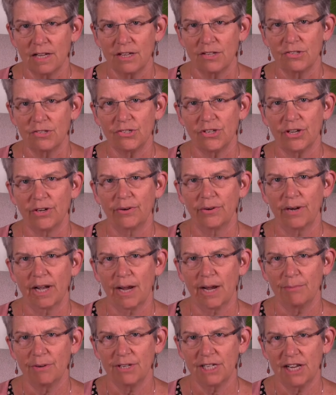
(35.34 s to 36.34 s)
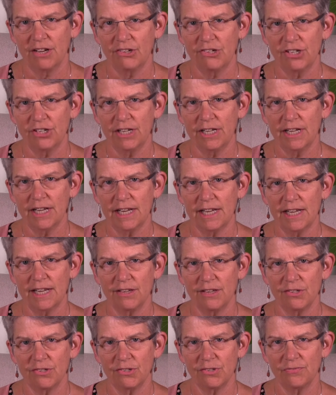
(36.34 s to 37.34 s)
So, hypertension
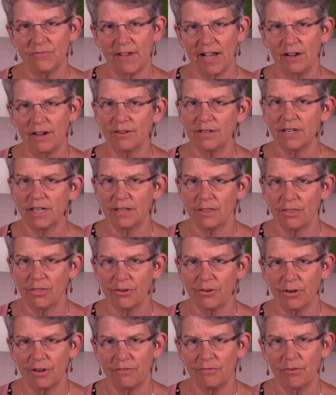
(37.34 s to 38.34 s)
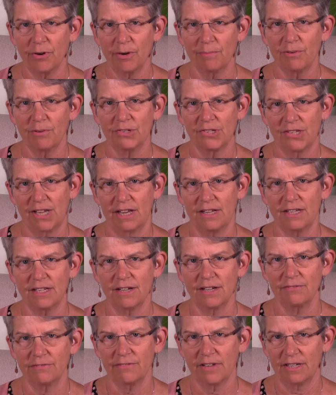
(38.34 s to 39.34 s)
is found in 34%
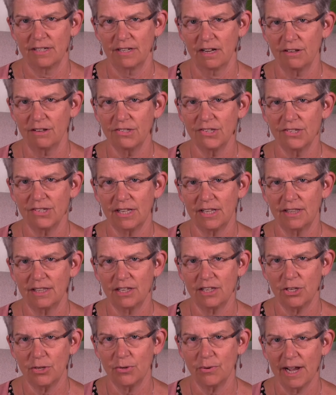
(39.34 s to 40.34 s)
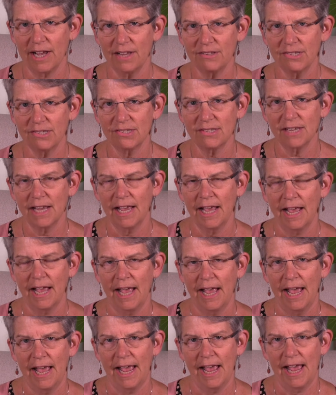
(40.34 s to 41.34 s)
of adults in the US,
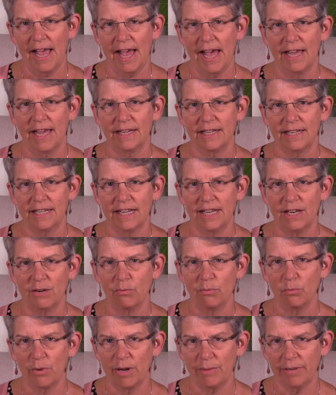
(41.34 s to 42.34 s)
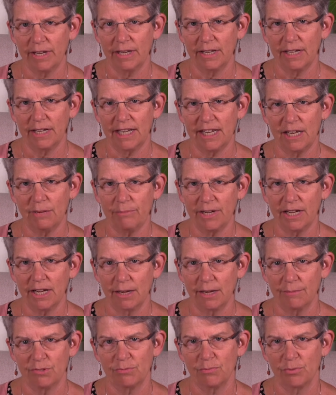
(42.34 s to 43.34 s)
and in women, it
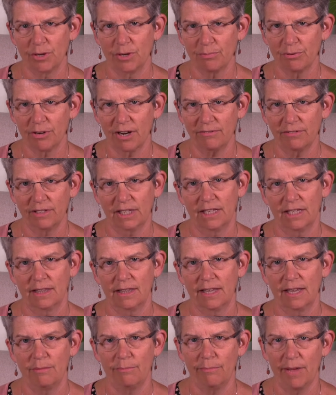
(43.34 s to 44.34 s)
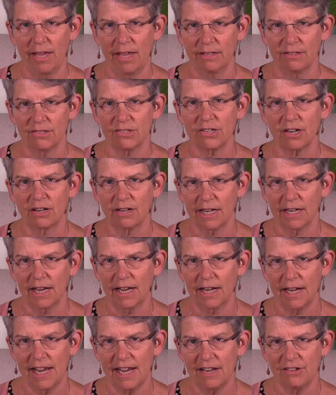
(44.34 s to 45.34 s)
becomes more prevalent than men starting
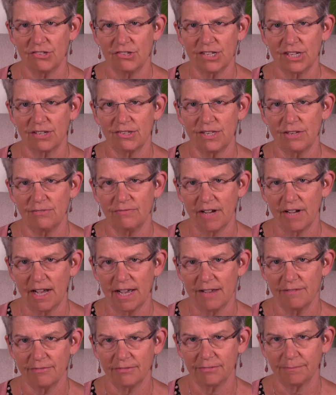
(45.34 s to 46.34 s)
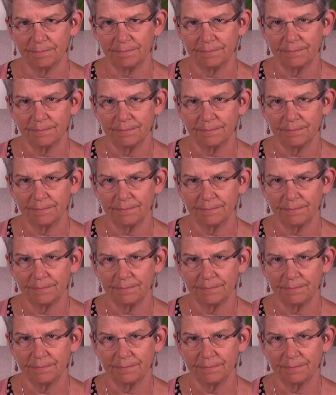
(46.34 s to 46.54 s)
at age 65.